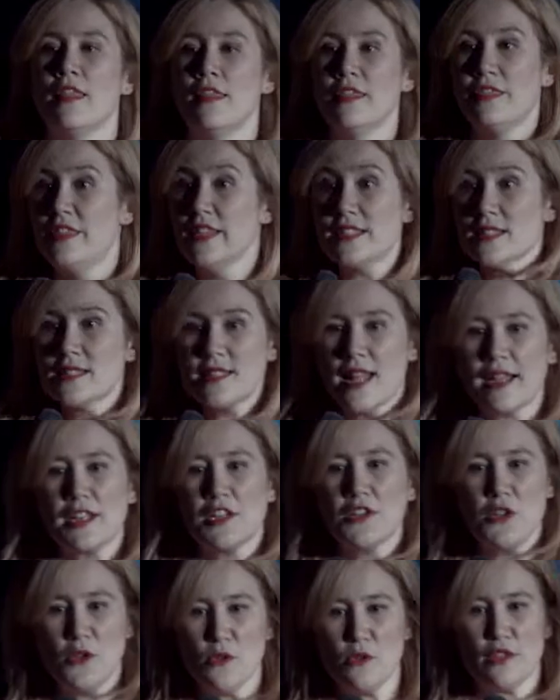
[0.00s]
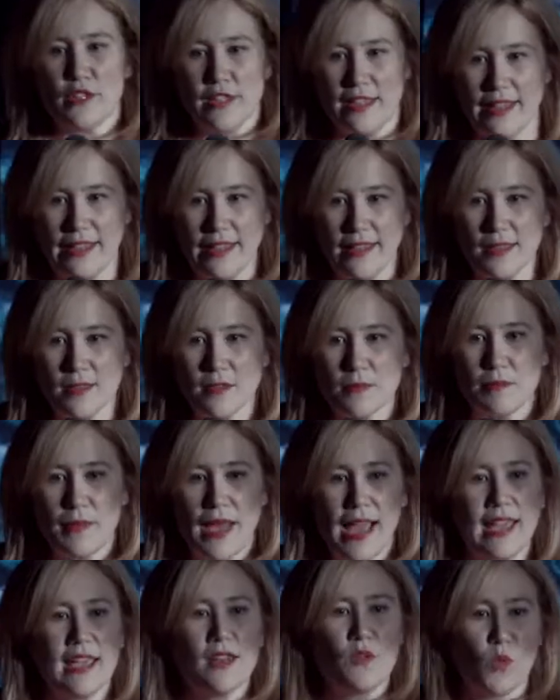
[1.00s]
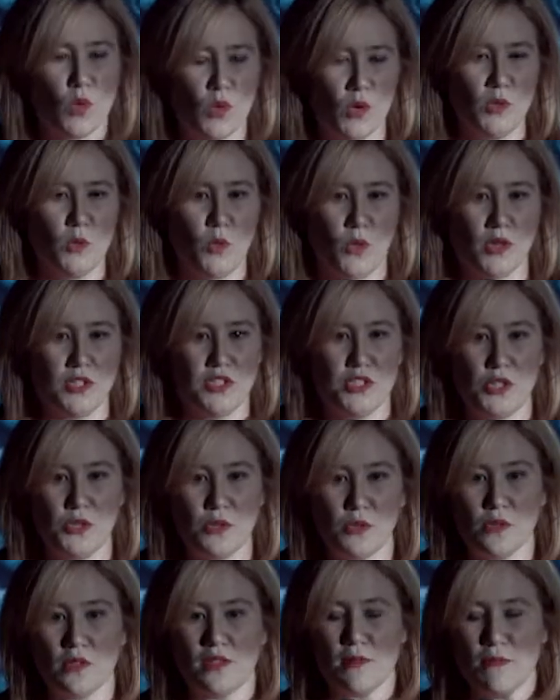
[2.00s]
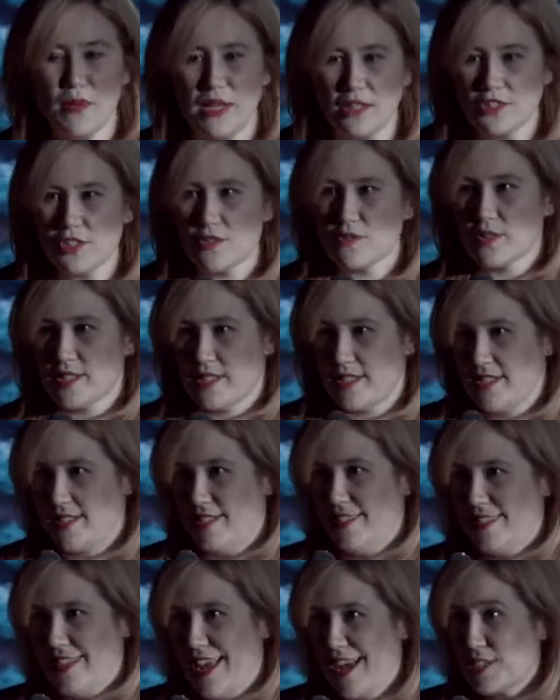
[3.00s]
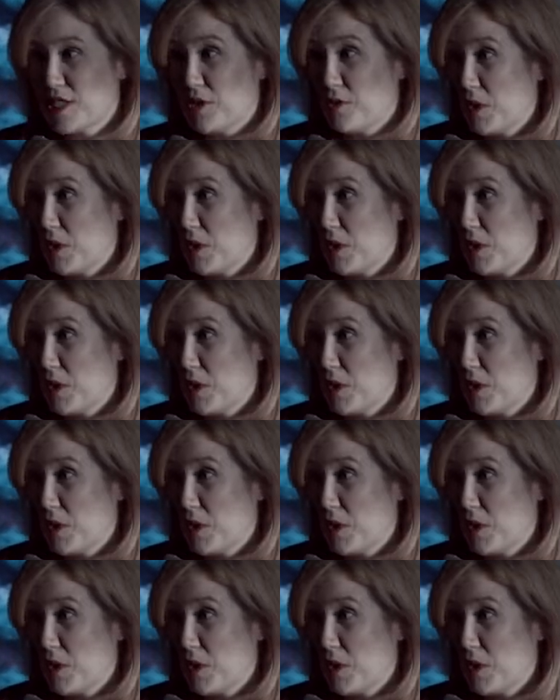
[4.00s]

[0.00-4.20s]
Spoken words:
This is not a new thing. Back in World War II, the Belgian resistance actually